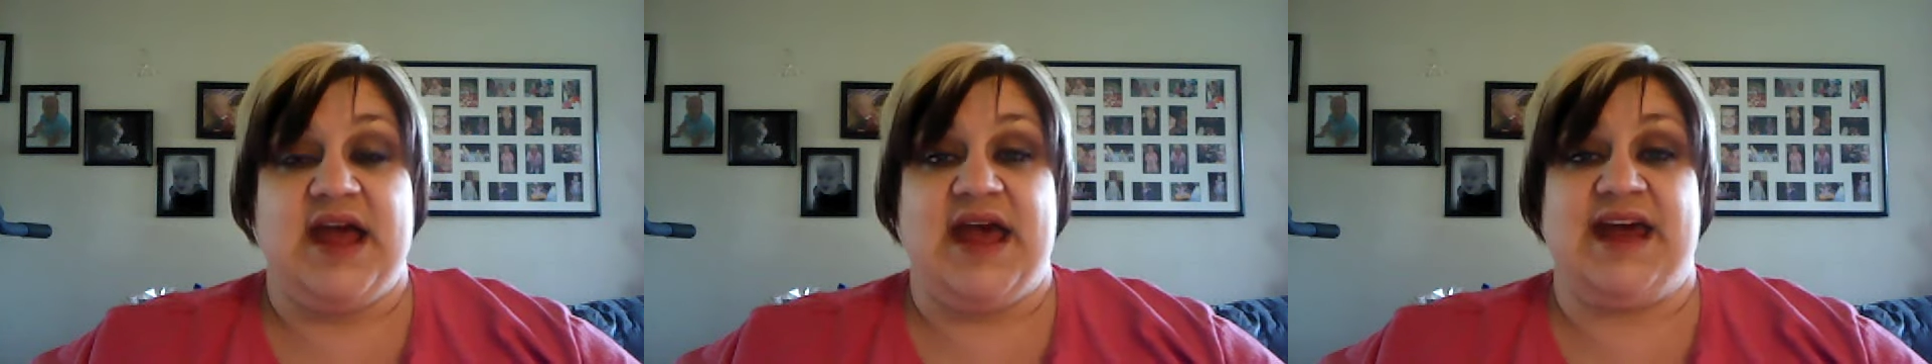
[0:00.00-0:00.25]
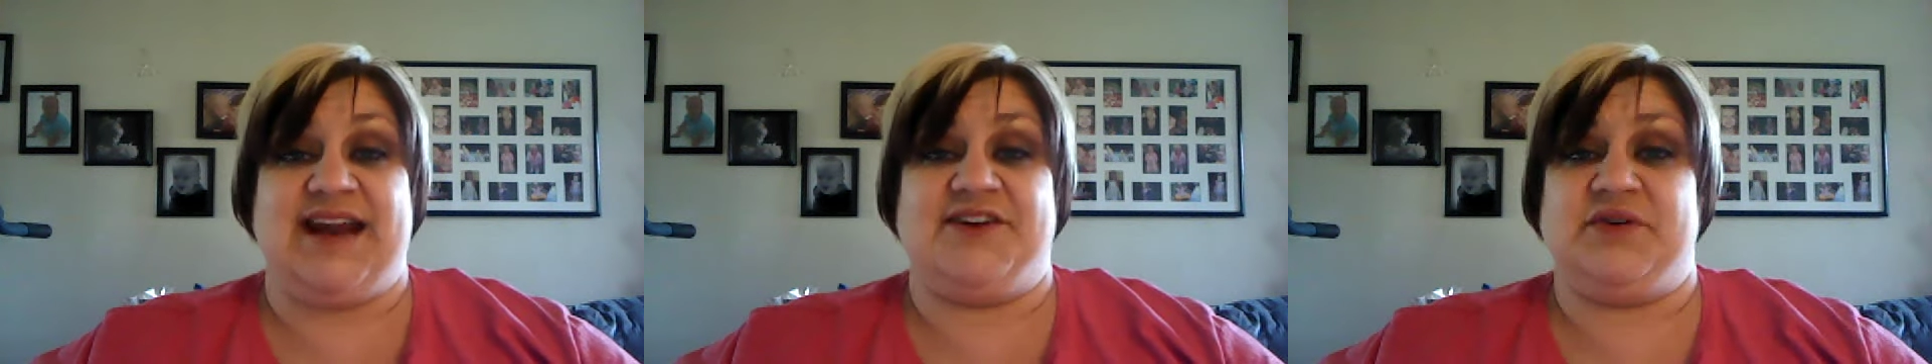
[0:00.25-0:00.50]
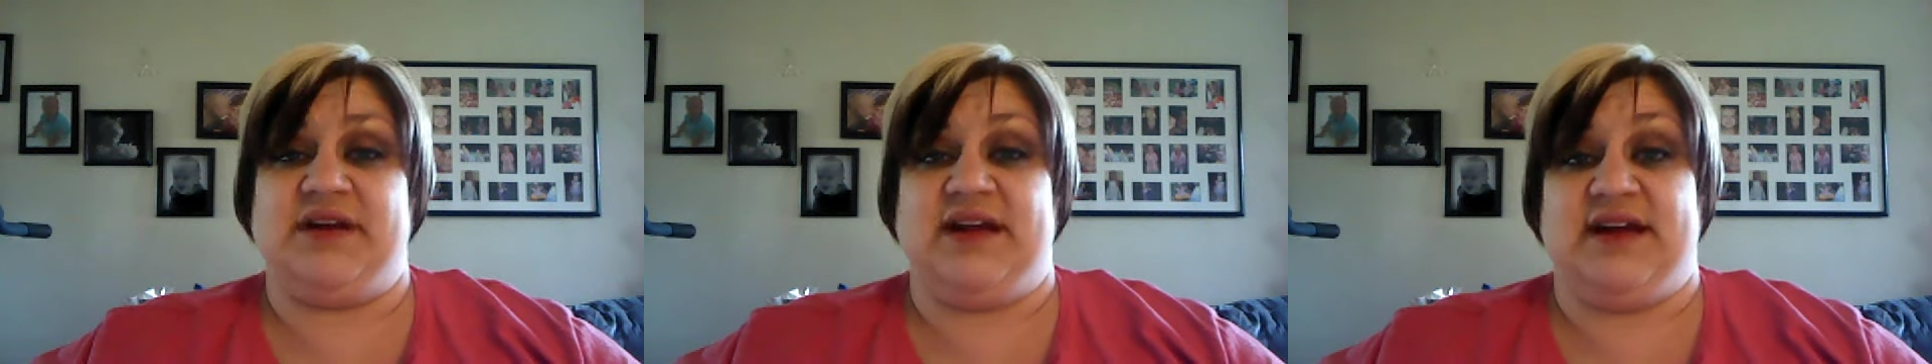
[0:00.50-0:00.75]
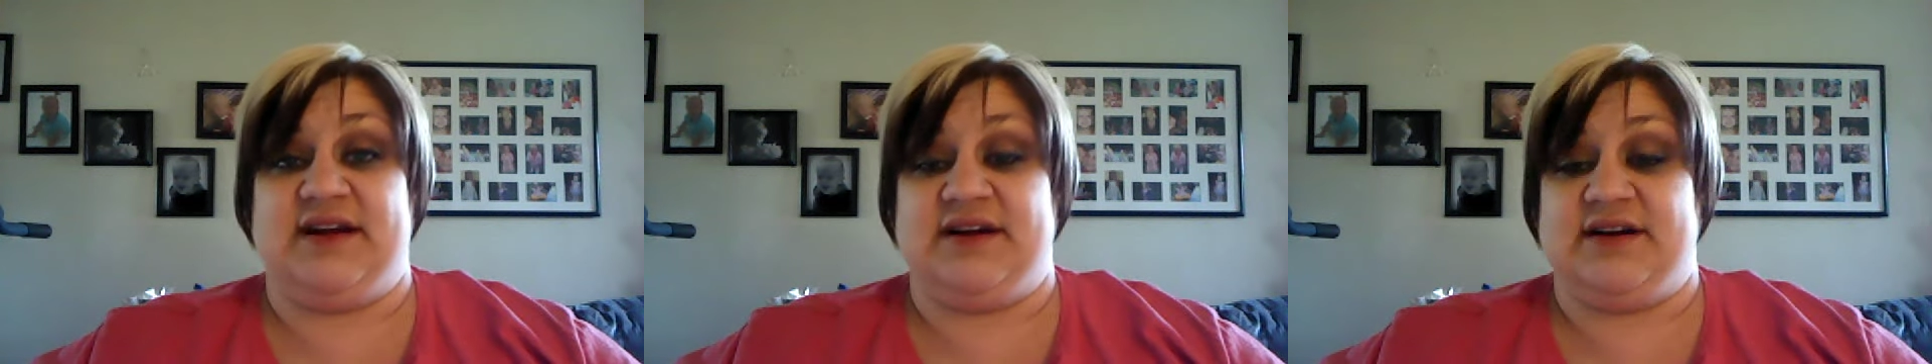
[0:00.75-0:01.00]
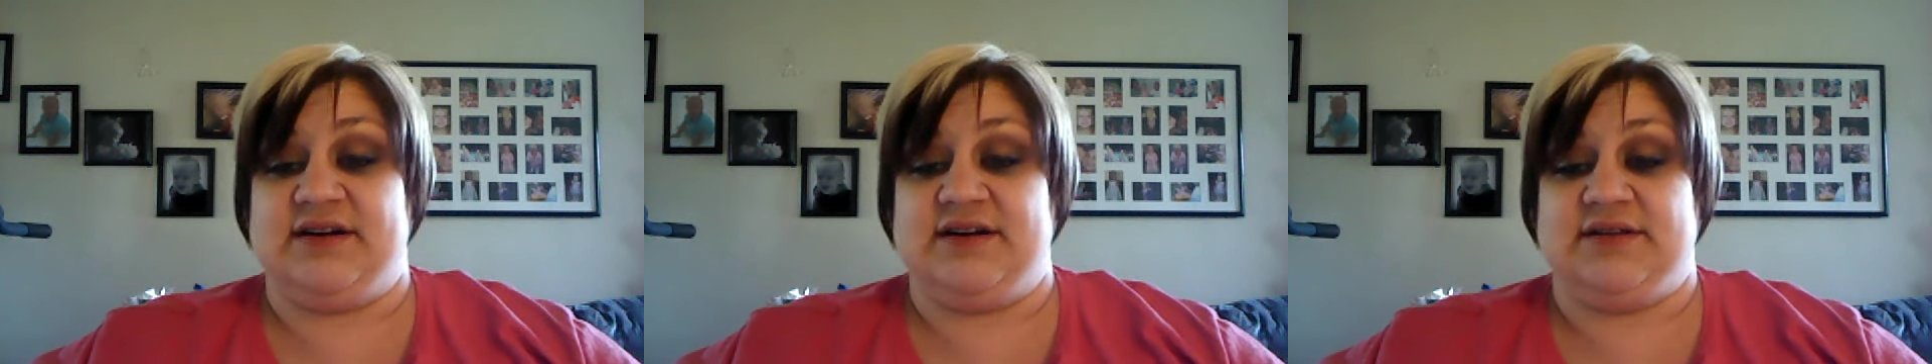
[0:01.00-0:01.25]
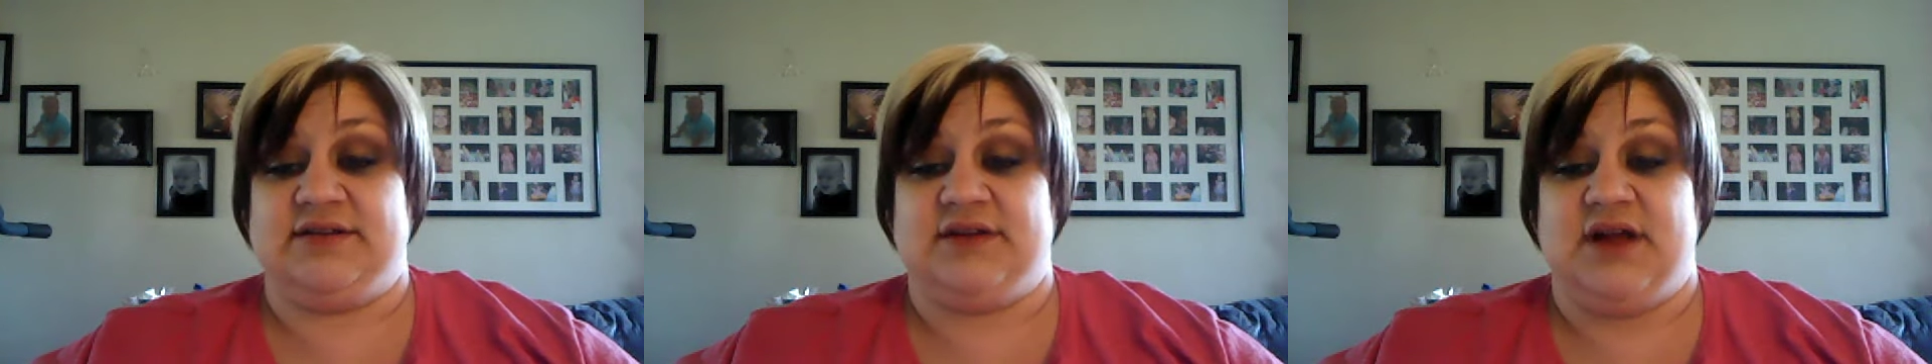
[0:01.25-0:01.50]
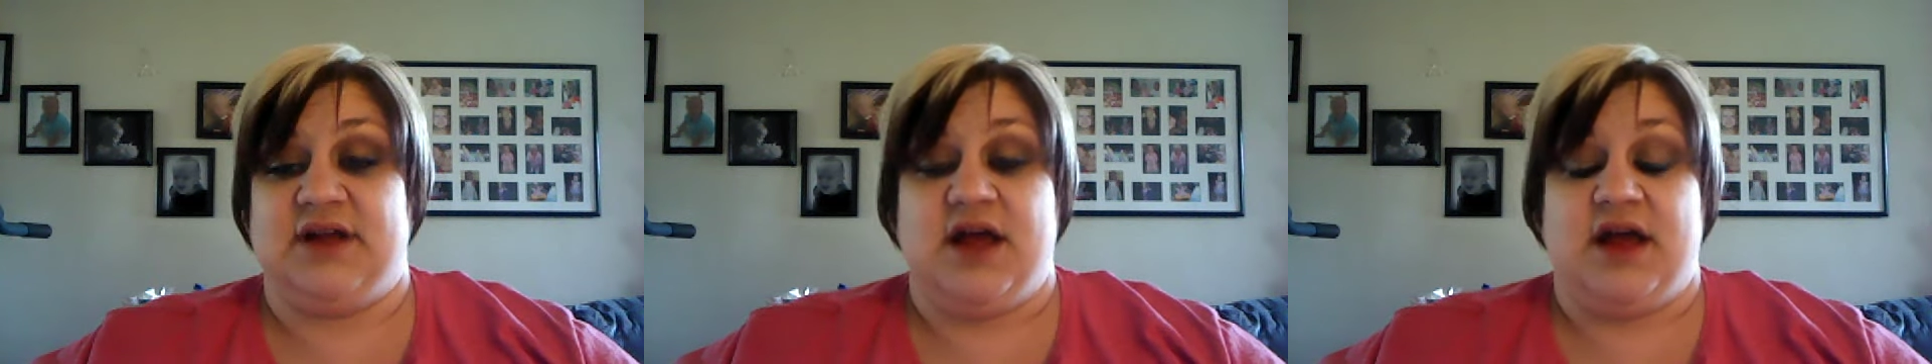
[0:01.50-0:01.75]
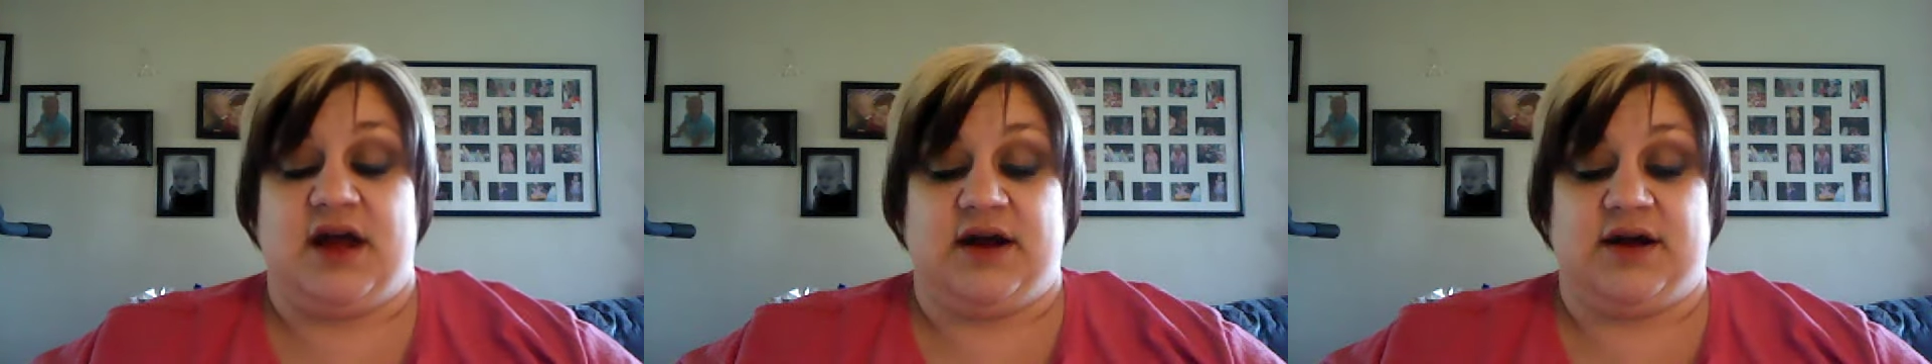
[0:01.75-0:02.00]
And I don't care.
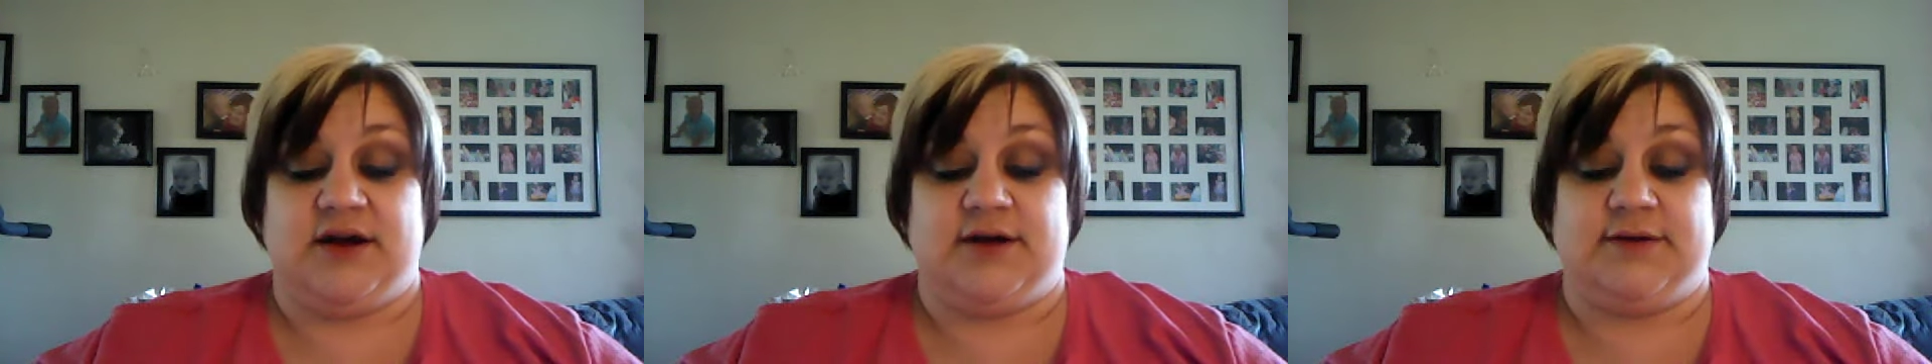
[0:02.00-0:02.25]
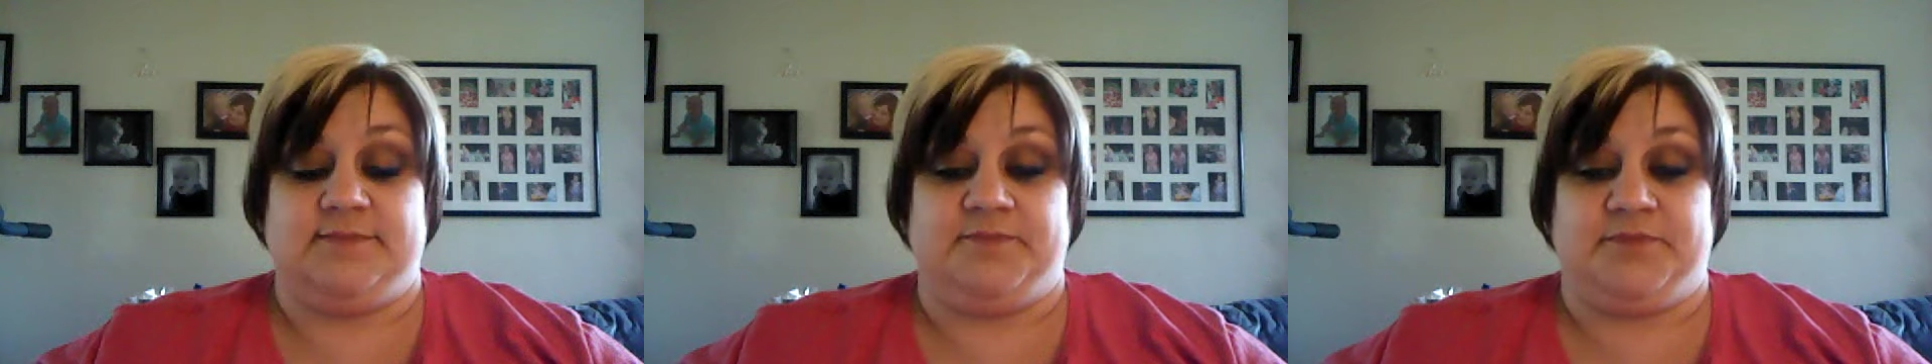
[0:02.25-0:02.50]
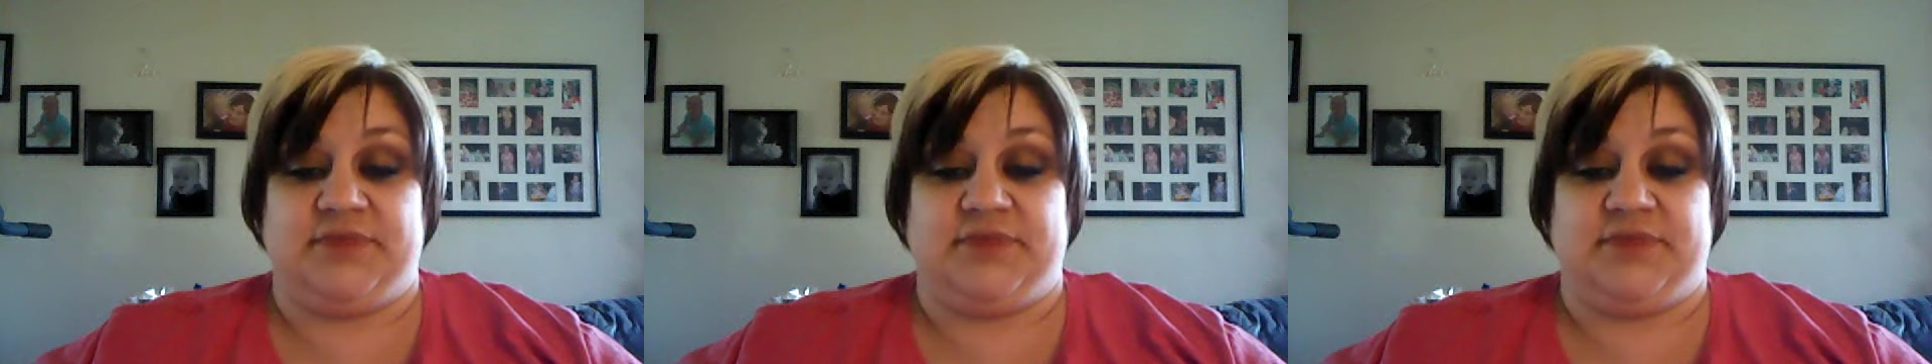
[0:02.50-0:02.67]
Um,